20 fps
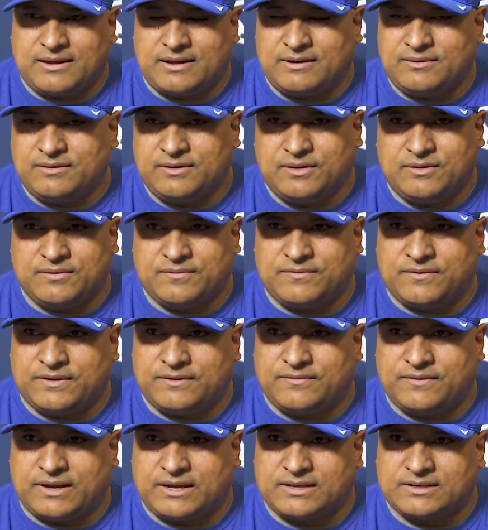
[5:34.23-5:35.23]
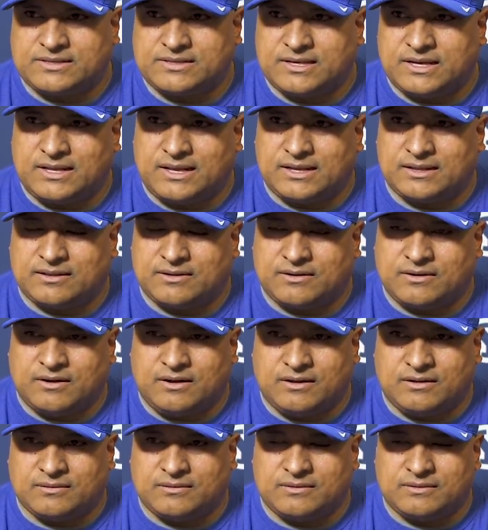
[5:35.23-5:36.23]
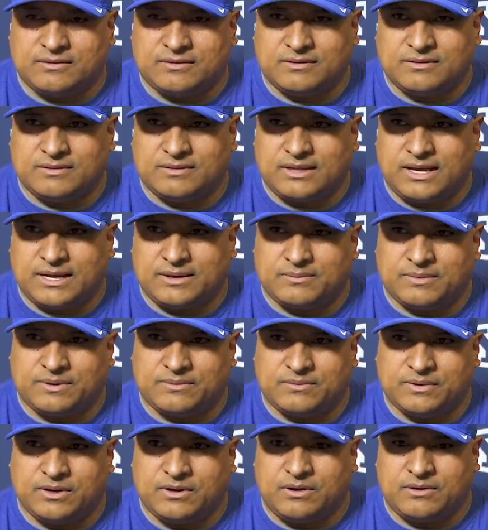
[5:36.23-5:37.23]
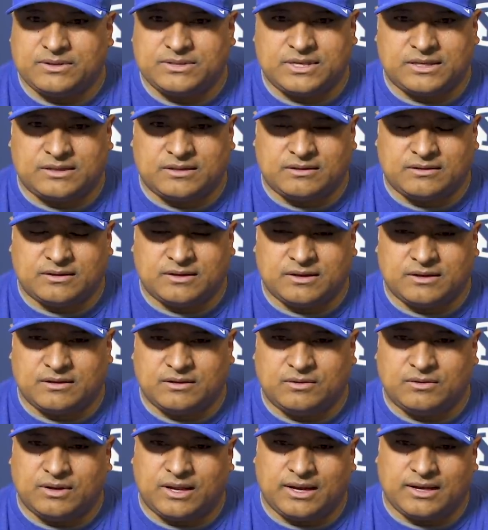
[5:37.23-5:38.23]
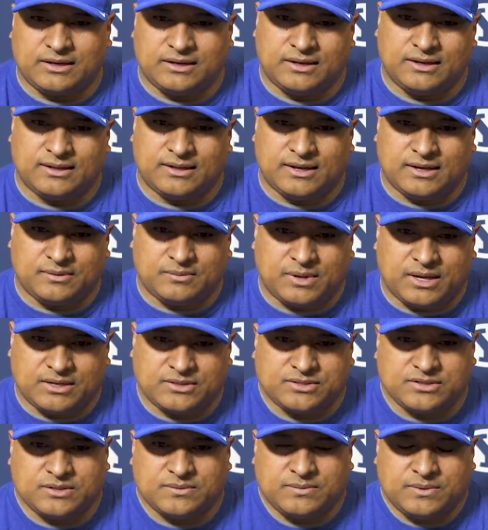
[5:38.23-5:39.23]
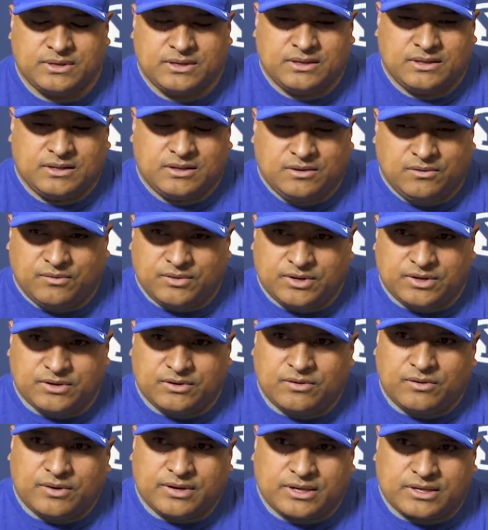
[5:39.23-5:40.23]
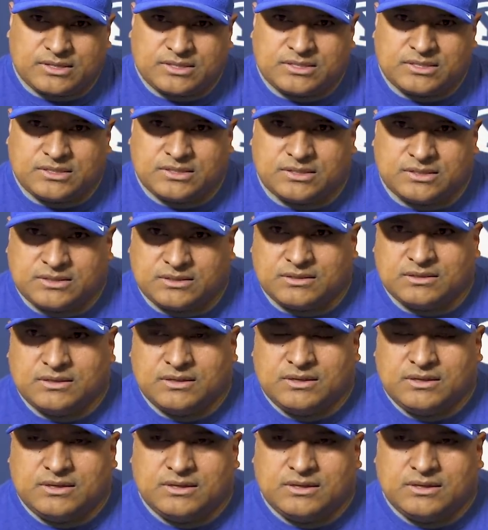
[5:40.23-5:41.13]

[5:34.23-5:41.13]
I don't know if I can say like they're all light, but we always have to look at O-line, D-line matchup when you're going into